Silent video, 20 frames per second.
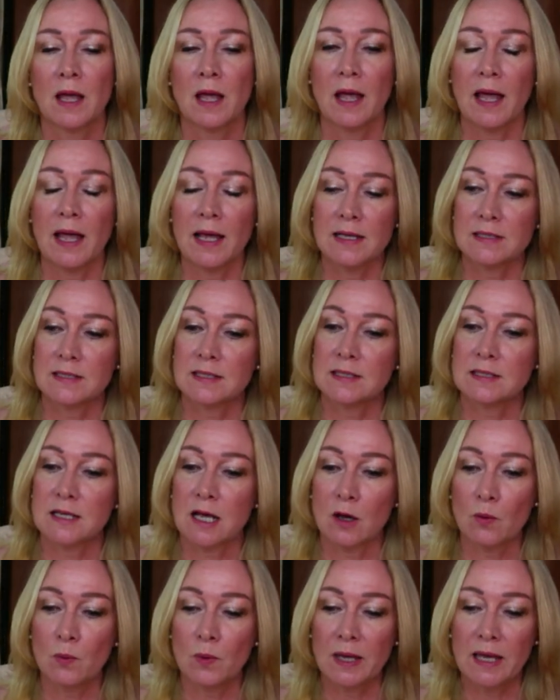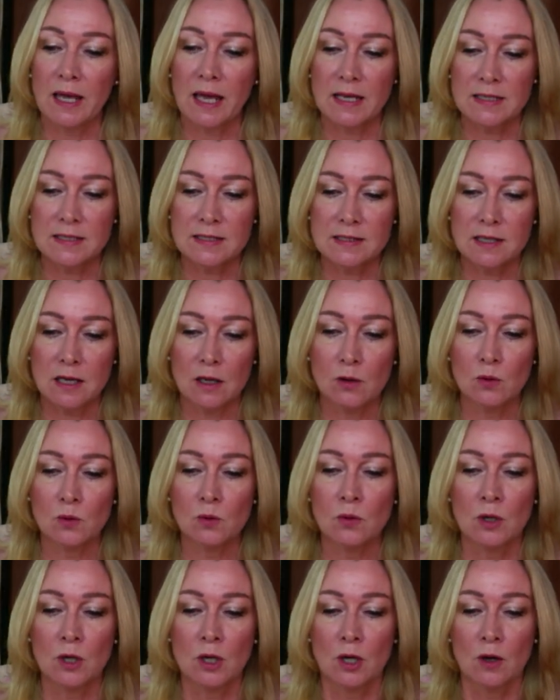It's as though we get
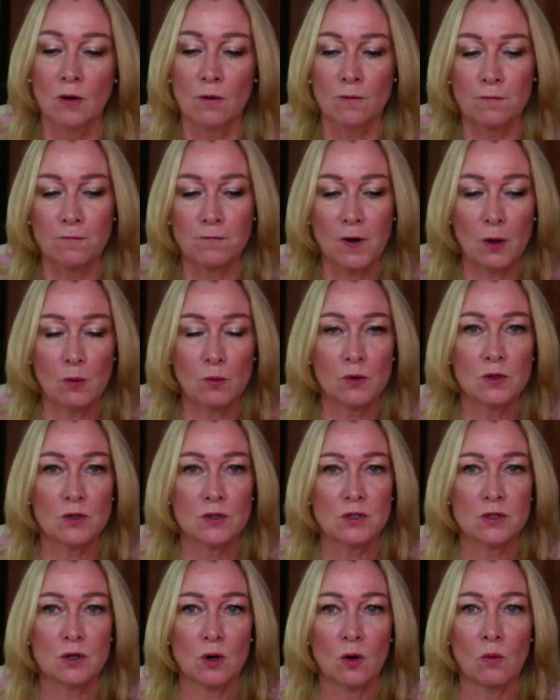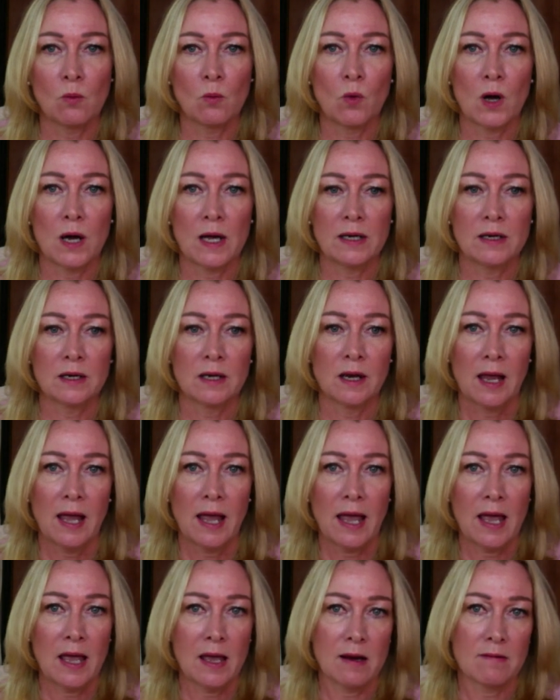so focused on one
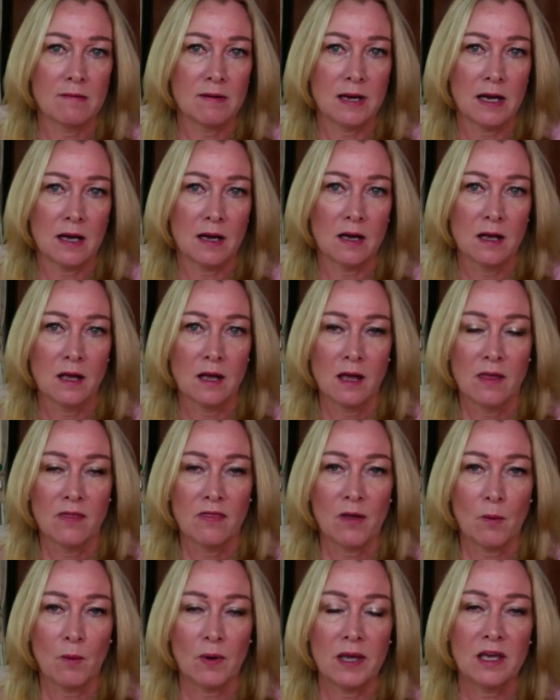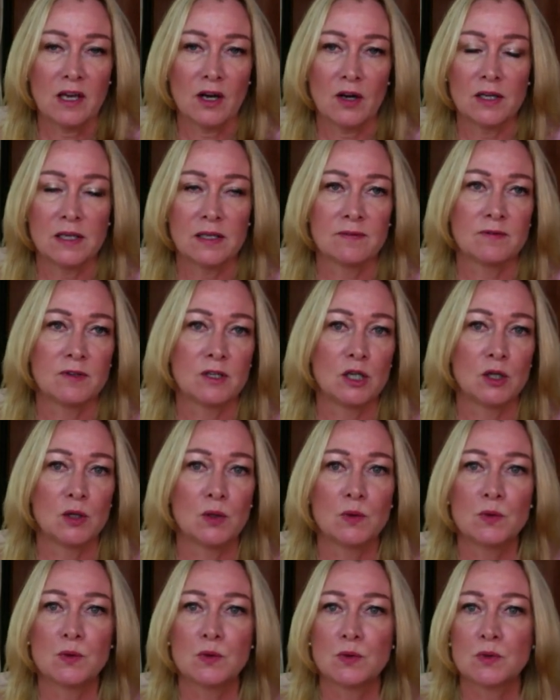area that we kind of
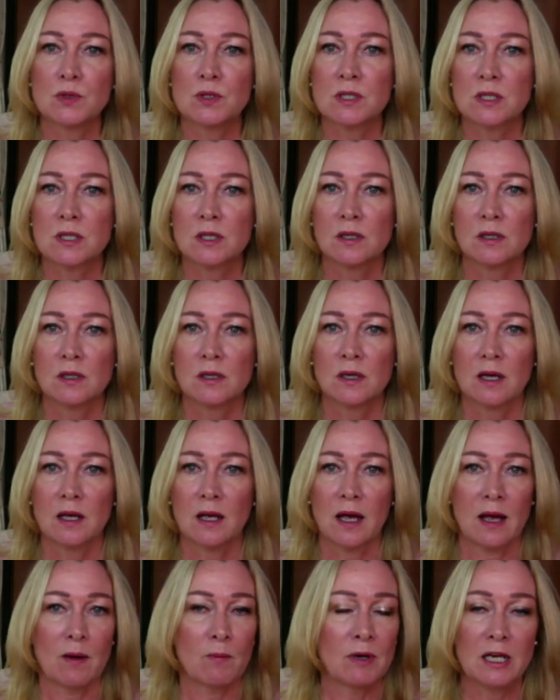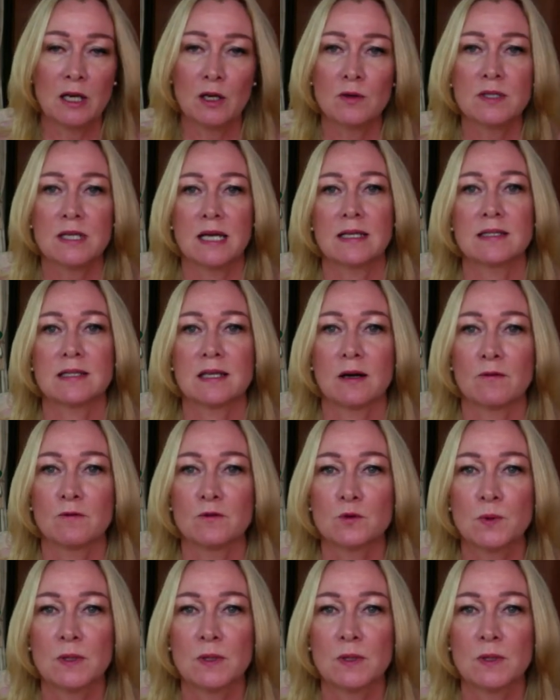lose ourselves.